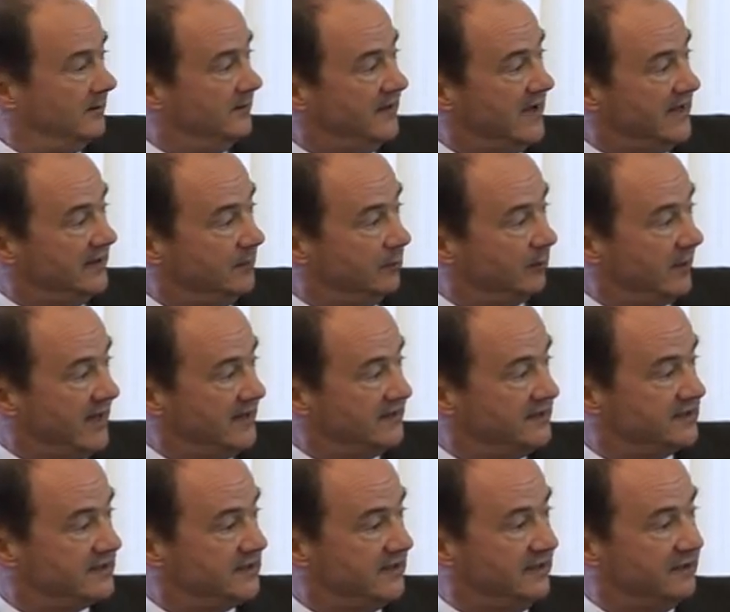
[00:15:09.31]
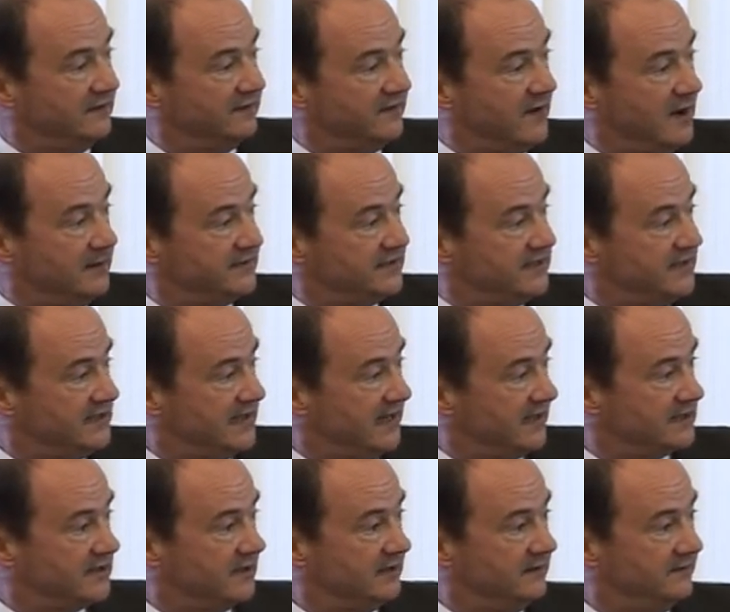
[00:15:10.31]
Then the brands in the pharmacy
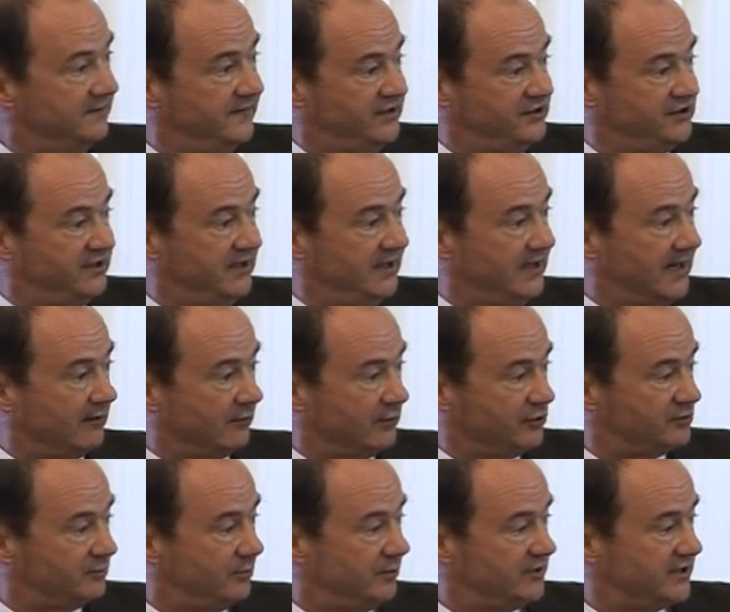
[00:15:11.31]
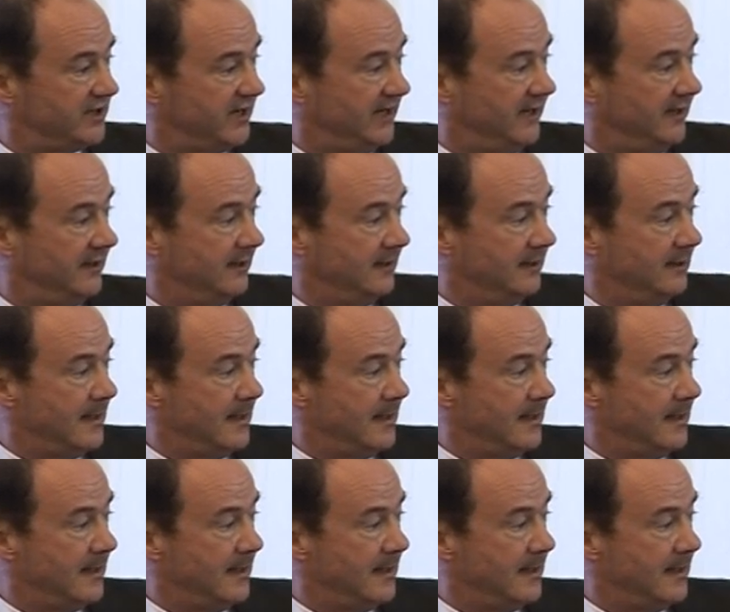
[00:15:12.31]
sector, Vichy, La Roche-Posay,